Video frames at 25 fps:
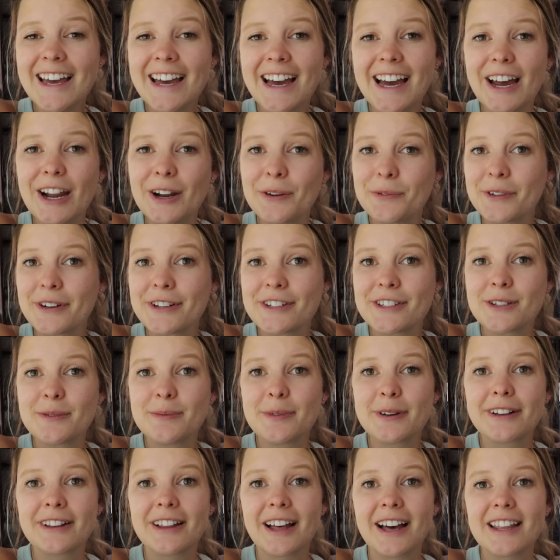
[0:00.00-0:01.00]
and we're
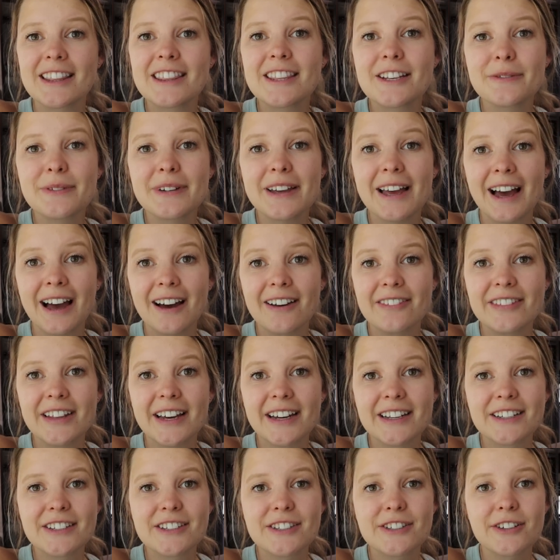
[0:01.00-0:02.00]
super glad that we have
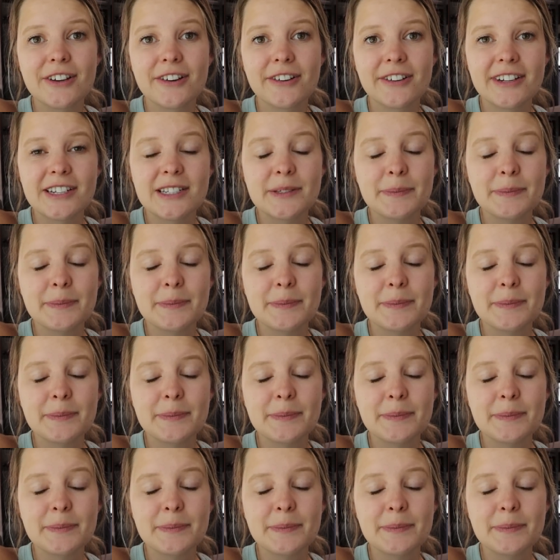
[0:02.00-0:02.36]
that installed,